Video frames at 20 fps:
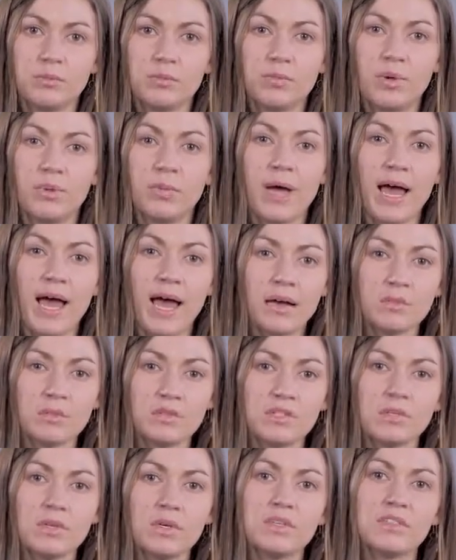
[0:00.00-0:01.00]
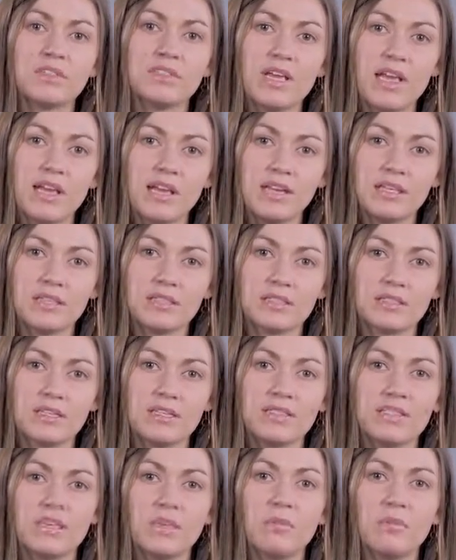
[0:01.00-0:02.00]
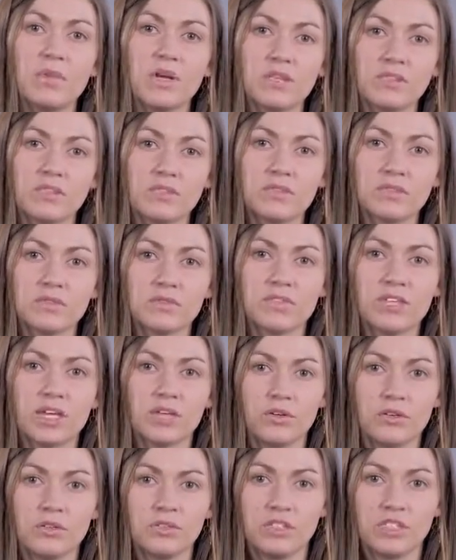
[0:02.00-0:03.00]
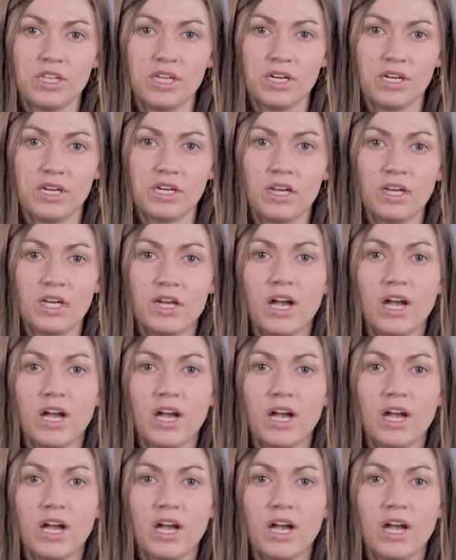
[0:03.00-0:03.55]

but perhaps the most salient is the emergence of technology